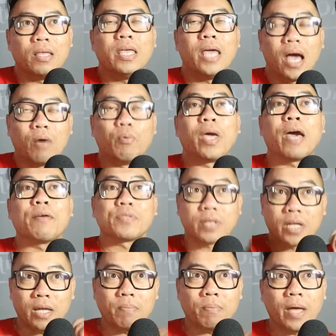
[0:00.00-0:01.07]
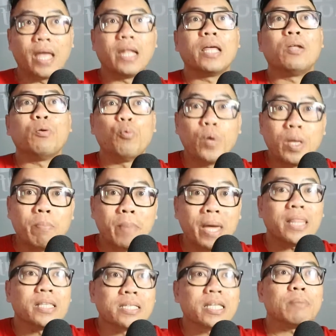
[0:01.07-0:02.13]
Yeah, we have script, and then we
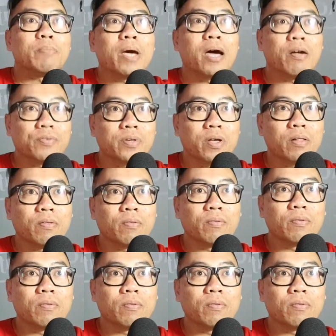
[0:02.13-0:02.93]
make the script by ourselves.